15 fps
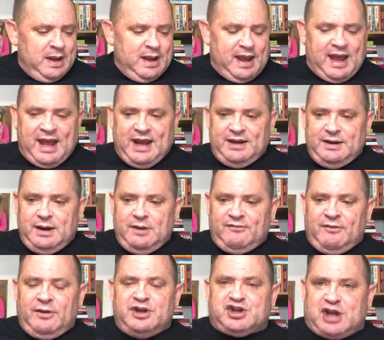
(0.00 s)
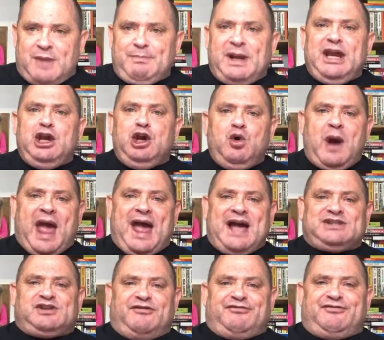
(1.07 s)
And somebody who
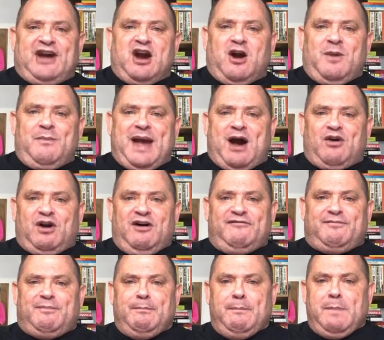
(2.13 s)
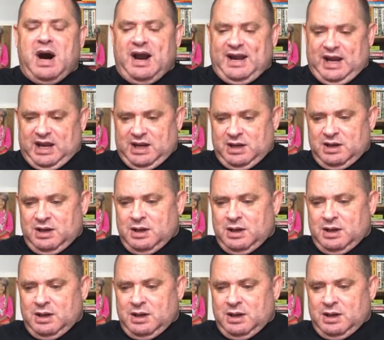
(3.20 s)
has a fair amount of money,